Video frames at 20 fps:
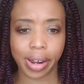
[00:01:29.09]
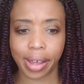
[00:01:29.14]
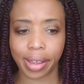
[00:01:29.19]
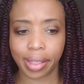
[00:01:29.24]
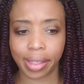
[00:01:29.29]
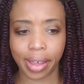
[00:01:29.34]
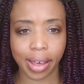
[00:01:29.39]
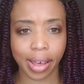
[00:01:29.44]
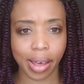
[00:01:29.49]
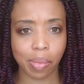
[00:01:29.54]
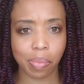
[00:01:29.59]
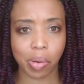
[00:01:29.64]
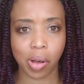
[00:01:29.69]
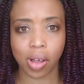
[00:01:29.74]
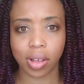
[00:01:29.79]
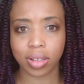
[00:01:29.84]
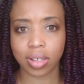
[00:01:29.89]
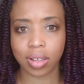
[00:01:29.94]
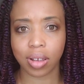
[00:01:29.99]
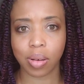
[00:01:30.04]
I think I
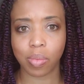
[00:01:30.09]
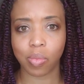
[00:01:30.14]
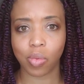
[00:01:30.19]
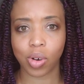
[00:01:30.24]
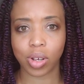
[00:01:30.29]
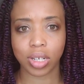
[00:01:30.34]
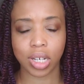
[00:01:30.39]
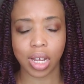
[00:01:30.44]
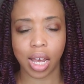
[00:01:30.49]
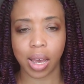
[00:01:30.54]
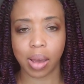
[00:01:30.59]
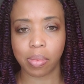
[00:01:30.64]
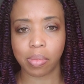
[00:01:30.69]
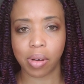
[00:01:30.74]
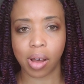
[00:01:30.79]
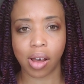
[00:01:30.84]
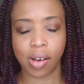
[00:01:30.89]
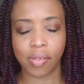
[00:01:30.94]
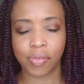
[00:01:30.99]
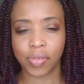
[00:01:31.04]
bought some one time
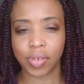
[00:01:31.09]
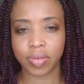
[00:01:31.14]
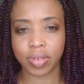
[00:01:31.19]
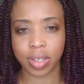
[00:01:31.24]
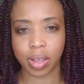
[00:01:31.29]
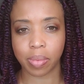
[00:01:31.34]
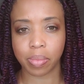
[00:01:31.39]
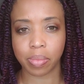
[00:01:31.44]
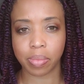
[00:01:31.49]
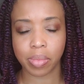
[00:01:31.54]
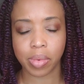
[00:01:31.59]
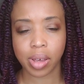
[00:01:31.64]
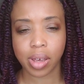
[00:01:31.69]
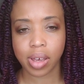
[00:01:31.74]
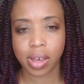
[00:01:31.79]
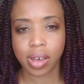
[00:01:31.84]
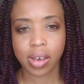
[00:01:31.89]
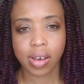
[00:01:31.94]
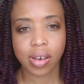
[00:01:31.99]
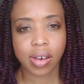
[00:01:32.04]
off of some
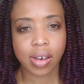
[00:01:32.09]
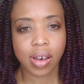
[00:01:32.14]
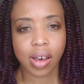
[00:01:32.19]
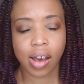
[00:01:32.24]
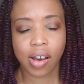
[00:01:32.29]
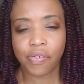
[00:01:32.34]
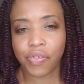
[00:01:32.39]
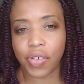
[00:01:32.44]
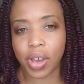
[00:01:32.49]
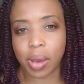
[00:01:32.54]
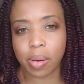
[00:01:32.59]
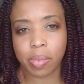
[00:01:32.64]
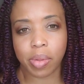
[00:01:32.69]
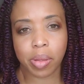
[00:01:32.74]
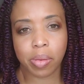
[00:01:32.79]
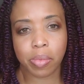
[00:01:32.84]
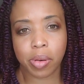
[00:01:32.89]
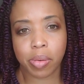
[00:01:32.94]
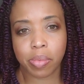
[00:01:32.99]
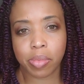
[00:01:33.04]
a
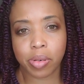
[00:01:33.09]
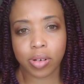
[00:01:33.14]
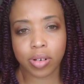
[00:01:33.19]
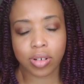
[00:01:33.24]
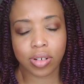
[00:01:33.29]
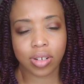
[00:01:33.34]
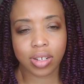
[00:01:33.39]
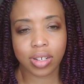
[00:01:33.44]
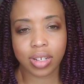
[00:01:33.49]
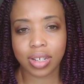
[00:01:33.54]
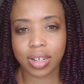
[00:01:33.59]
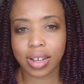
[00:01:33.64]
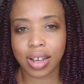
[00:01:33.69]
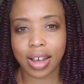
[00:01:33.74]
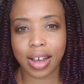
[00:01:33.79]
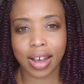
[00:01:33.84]
family member's